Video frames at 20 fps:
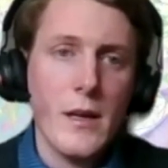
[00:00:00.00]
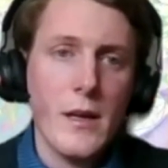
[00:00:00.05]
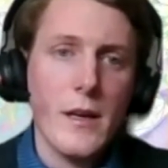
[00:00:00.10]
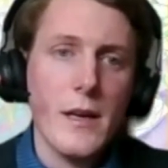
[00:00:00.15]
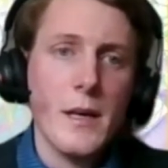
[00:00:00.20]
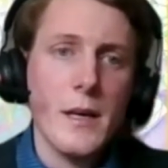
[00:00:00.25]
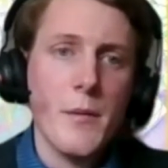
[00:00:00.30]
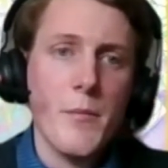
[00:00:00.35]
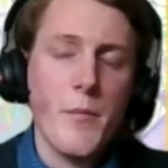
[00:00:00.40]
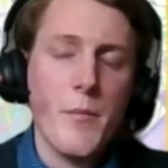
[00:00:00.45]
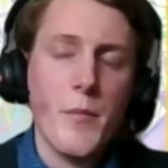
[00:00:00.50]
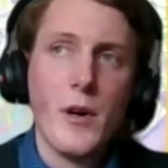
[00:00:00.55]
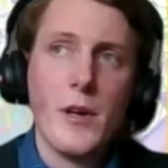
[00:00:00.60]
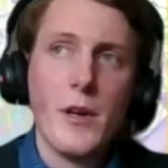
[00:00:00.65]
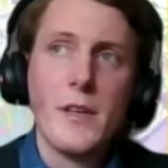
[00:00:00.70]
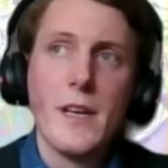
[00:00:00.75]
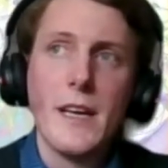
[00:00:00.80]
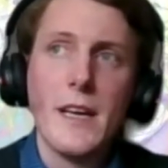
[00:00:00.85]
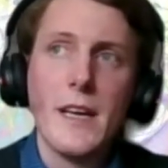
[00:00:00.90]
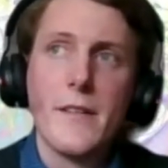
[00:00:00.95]
On
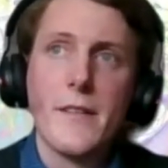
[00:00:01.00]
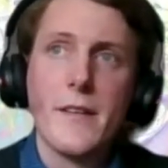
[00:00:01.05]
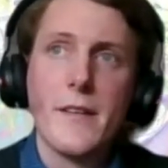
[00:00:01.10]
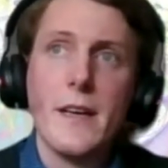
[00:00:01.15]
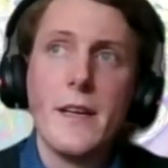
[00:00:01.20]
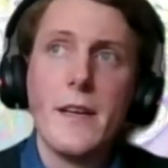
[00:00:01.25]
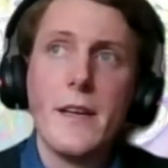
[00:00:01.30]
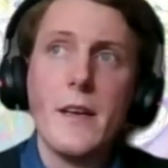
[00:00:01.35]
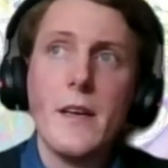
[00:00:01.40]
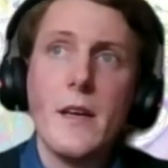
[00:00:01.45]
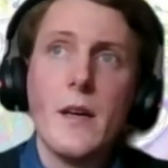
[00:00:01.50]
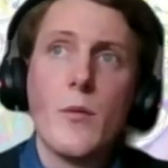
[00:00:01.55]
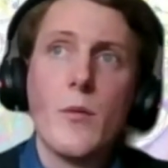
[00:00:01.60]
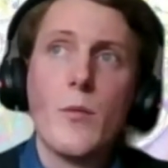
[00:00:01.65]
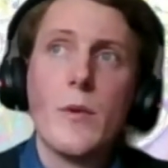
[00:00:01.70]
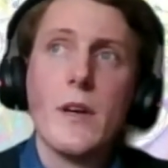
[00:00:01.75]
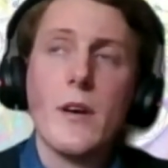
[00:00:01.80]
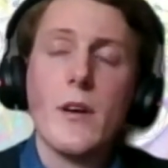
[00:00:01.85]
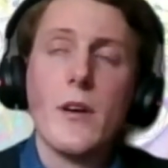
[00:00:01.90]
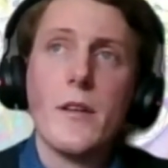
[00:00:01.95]
the other side,
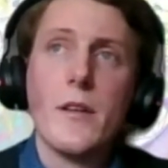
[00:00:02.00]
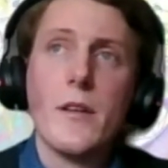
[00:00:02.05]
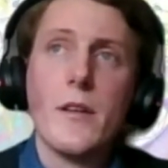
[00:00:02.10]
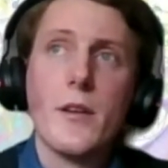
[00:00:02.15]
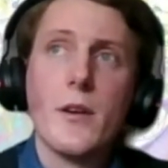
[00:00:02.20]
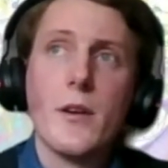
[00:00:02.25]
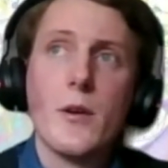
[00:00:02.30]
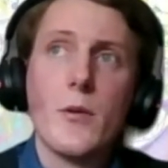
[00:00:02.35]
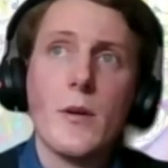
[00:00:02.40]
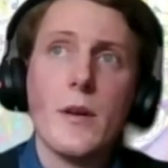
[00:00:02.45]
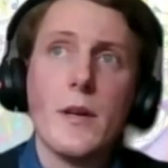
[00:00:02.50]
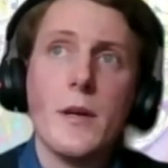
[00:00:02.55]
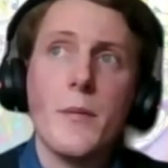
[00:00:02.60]
we also